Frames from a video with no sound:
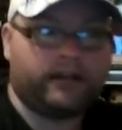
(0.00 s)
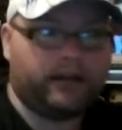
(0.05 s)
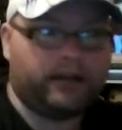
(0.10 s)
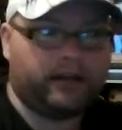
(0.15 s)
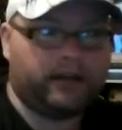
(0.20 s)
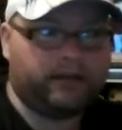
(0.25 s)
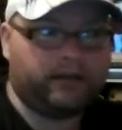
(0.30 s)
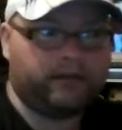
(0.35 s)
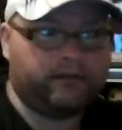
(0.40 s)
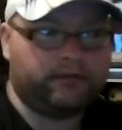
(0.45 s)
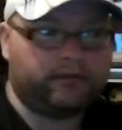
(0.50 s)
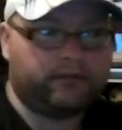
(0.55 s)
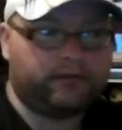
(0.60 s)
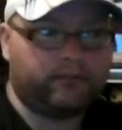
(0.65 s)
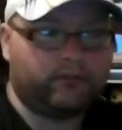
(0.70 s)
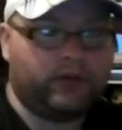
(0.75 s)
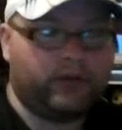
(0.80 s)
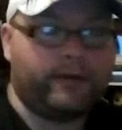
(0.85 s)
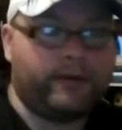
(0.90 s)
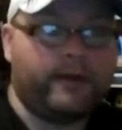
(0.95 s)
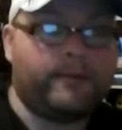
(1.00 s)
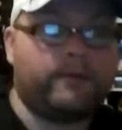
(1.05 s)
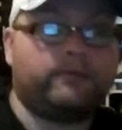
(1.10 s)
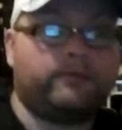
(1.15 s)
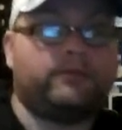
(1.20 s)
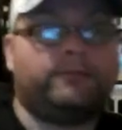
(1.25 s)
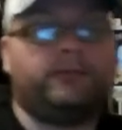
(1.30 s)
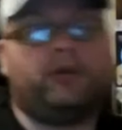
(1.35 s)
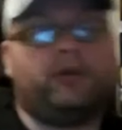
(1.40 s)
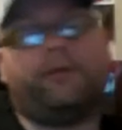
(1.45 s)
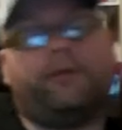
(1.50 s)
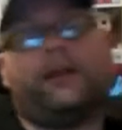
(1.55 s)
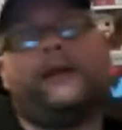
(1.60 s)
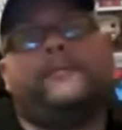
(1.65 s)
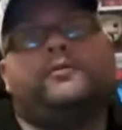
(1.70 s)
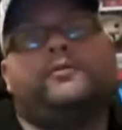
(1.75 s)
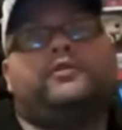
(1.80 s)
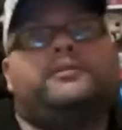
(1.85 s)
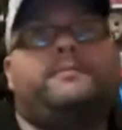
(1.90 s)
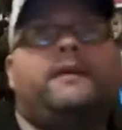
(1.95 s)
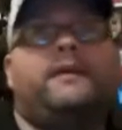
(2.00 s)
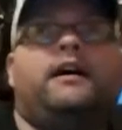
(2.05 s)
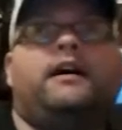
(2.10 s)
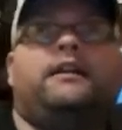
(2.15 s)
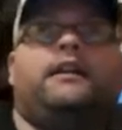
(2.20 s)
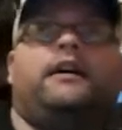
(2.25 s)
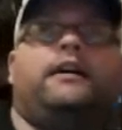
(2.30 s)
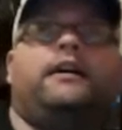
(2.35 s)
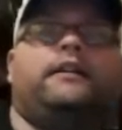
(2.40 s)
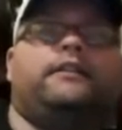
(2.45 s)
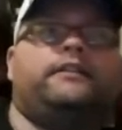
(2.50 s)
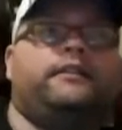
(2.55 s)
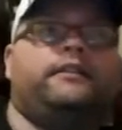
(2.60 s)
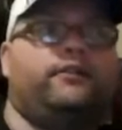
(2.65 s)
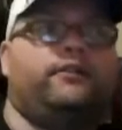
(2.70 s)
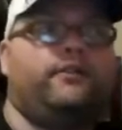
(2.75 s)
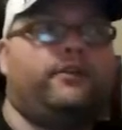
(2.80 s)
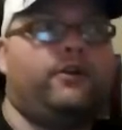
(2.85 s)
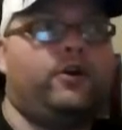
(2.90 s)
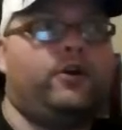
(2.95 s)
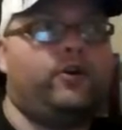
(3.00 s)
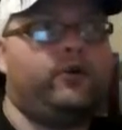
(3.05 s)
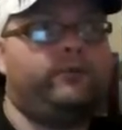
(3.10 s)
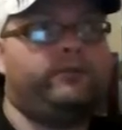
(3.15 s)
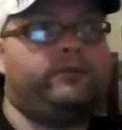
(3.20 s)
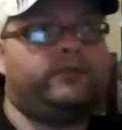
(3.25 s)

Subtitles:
and you'll be able to buy like home